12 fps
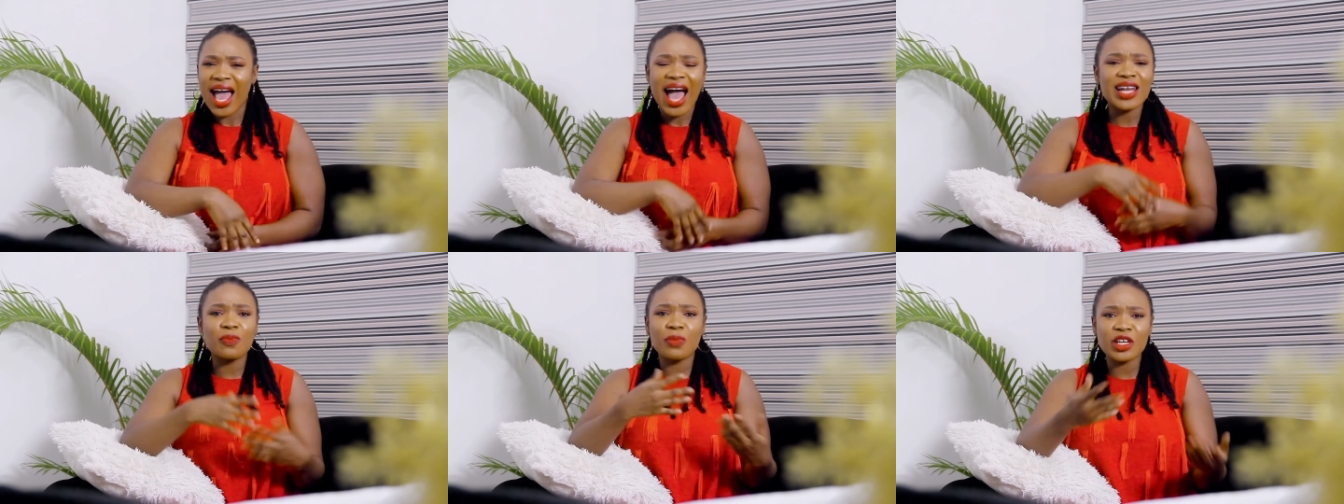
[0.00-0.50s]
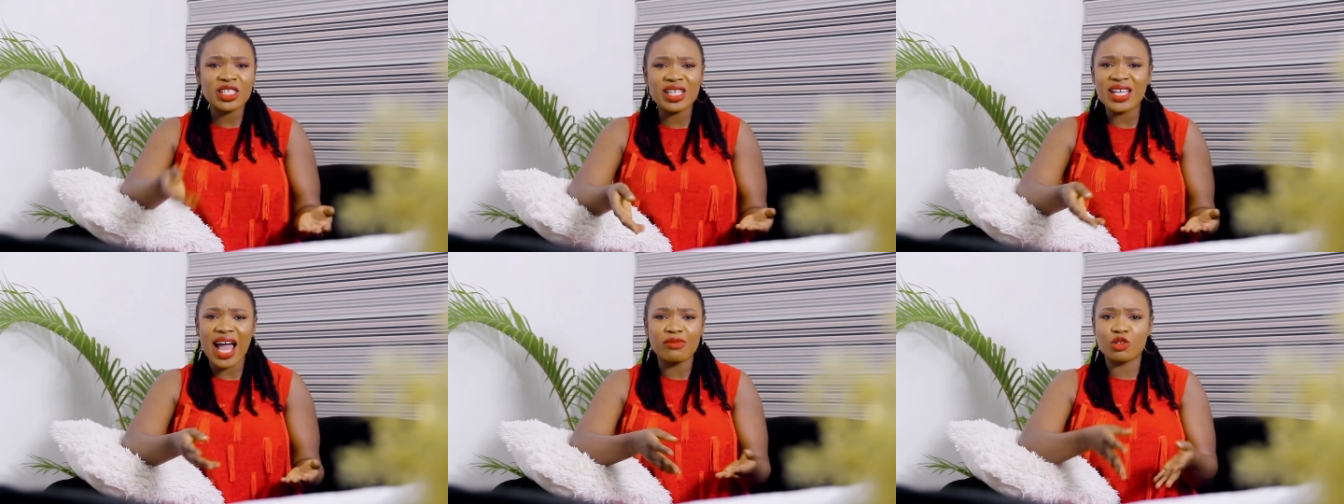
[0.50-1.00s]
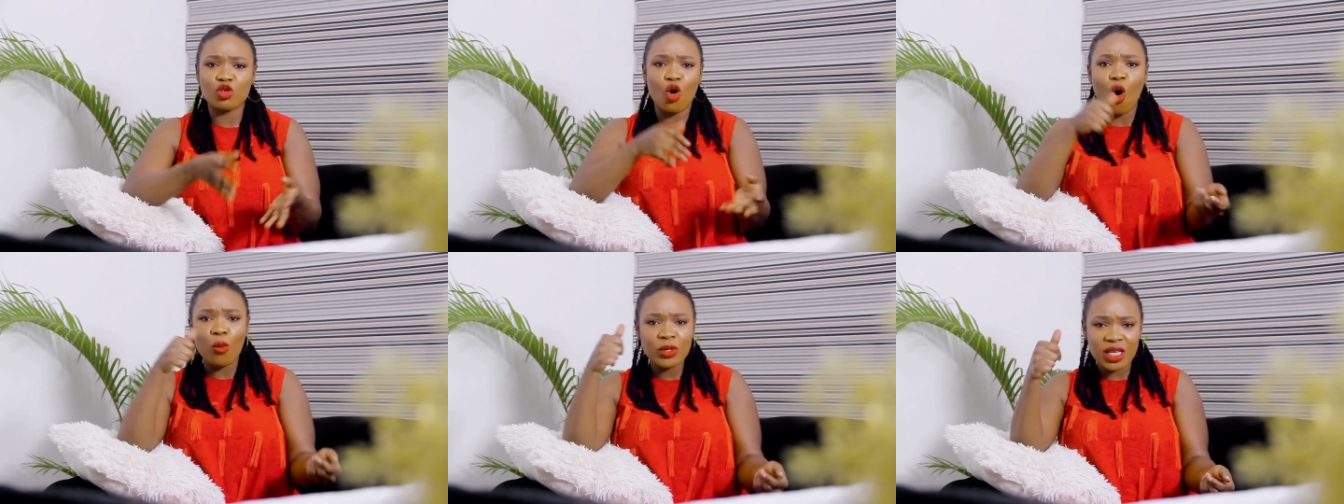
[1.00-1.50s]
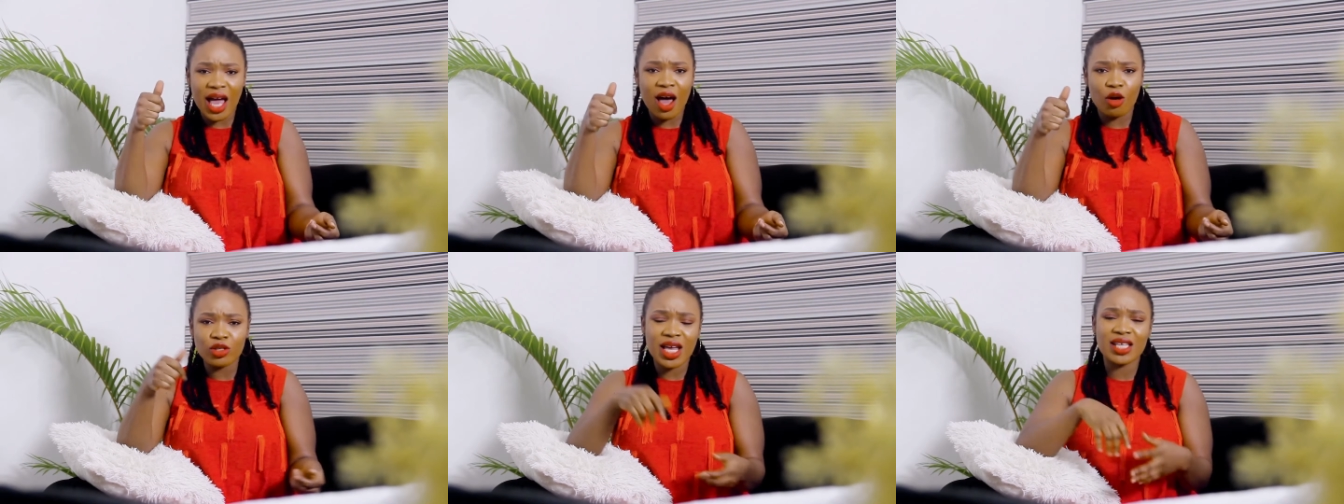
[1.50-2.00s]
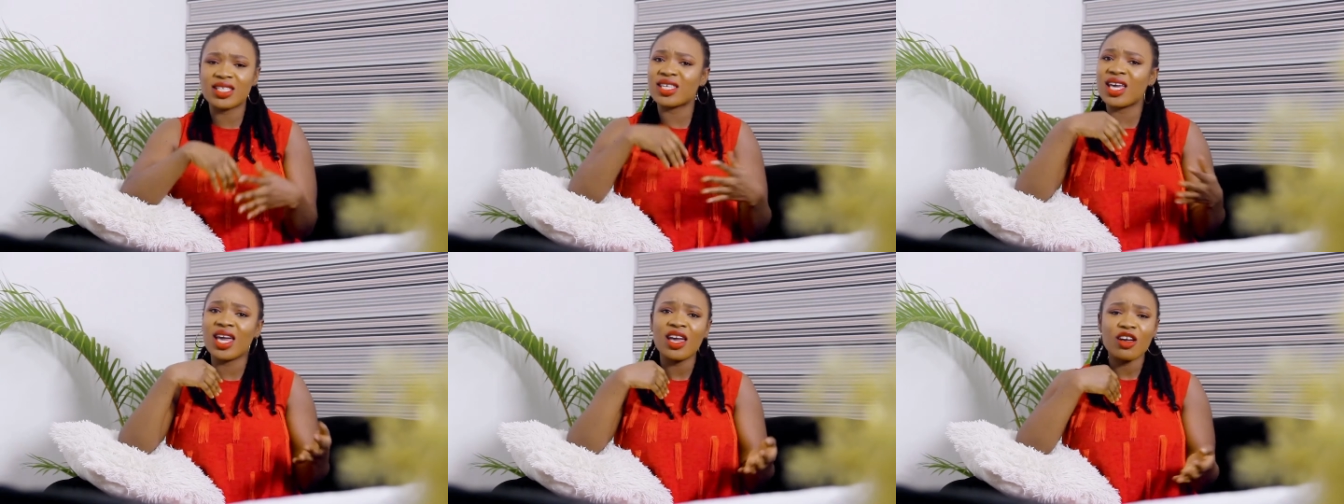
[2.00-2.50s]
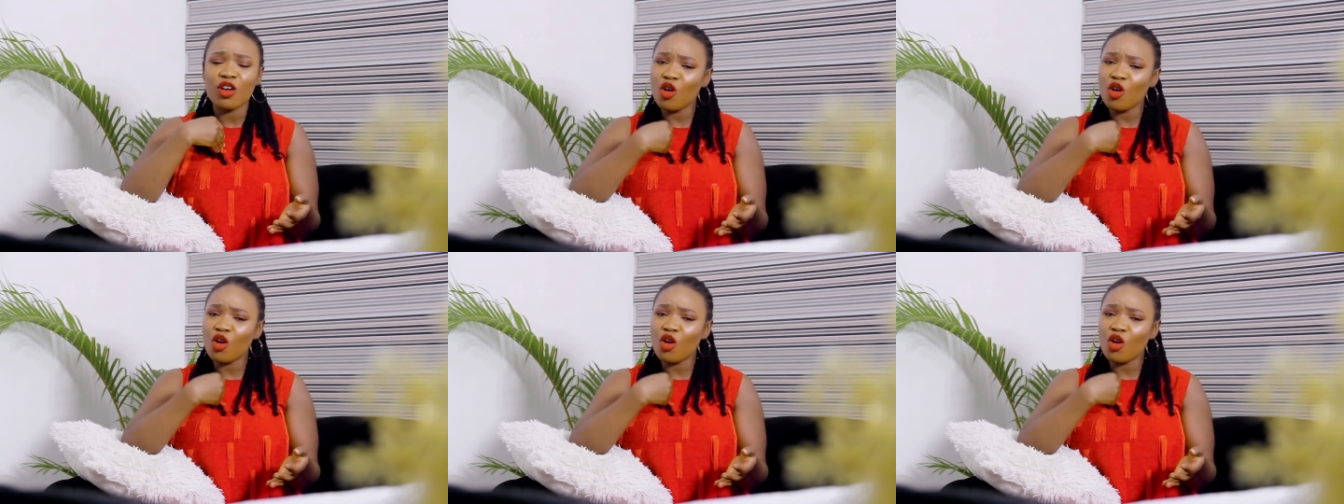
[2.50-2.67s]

And the person had to opt out and say,